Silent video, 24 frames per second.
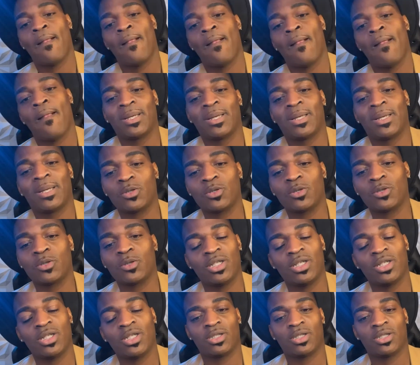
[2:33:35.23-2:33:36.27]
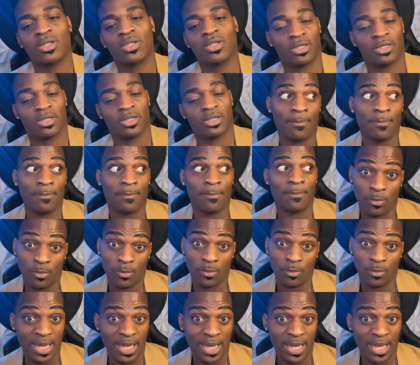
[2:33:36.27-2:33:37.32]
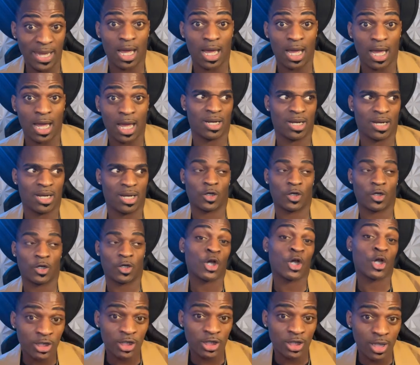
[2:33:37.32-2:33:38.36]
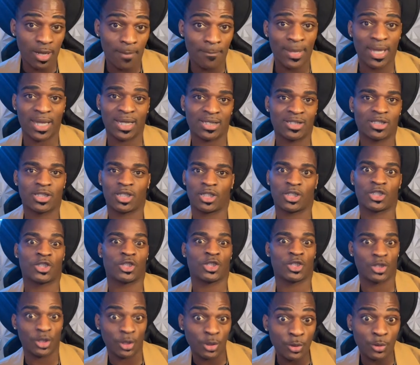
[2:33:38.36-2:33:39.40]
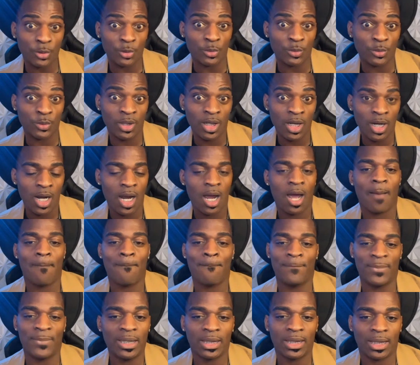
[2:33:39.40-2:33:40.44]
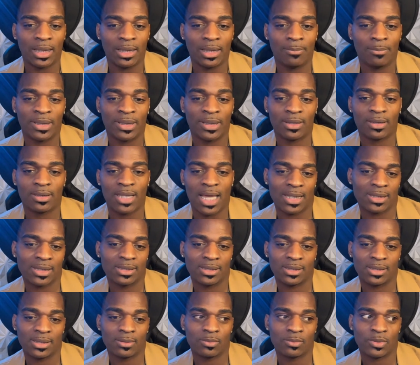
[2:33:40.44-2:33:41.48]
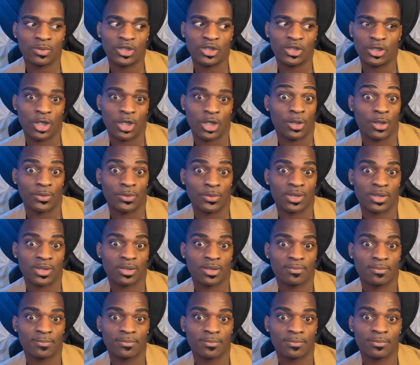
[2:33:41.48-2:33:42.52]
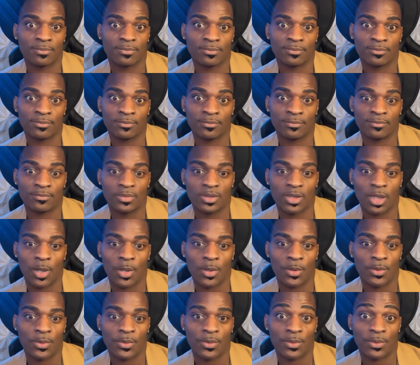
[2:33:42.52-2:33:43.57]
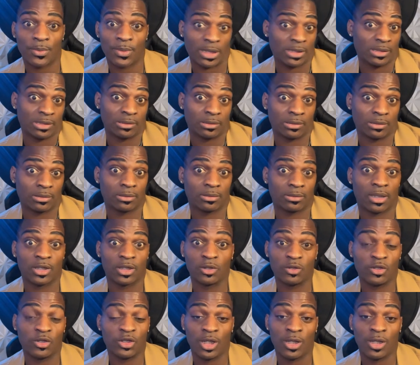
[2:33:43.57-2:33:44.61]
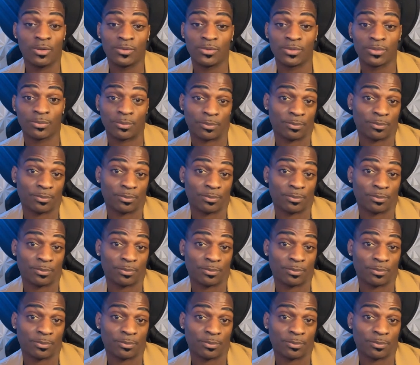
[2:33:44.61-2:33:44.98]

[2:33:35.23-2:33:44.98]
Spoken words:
But that's what she, same thing with Megan. I would not have encouraged Megan to sue Millie, but that's what she chose. So that's what she chose.